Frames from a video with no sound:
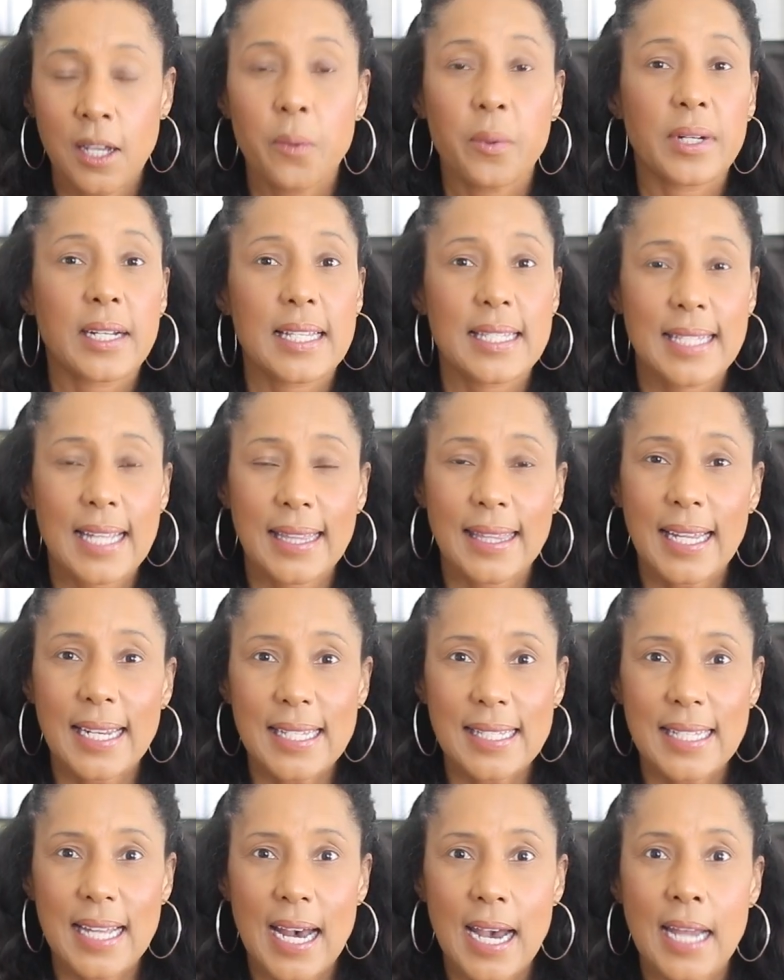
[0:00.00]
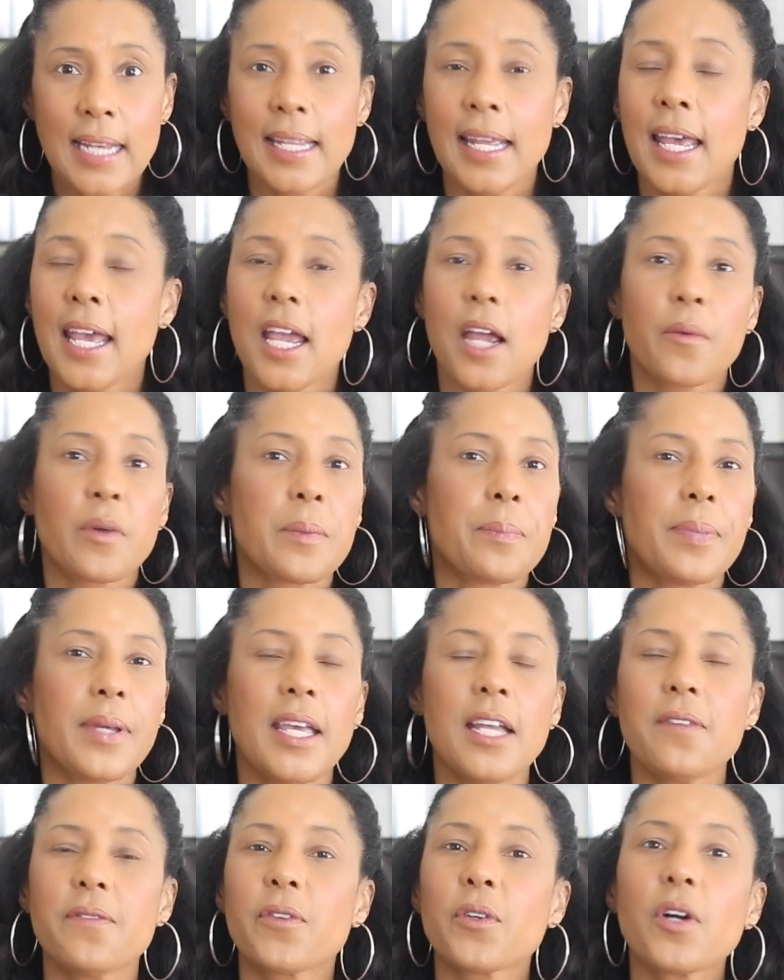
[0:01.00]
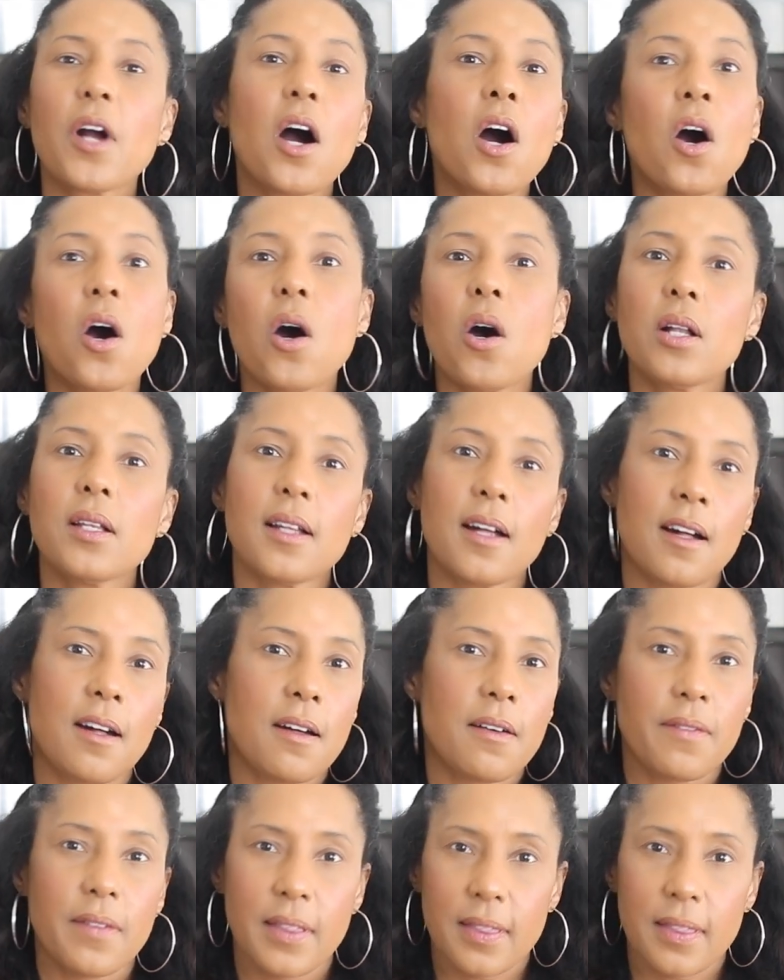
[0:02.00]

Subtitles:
We're gonna set that aside and repeat for all of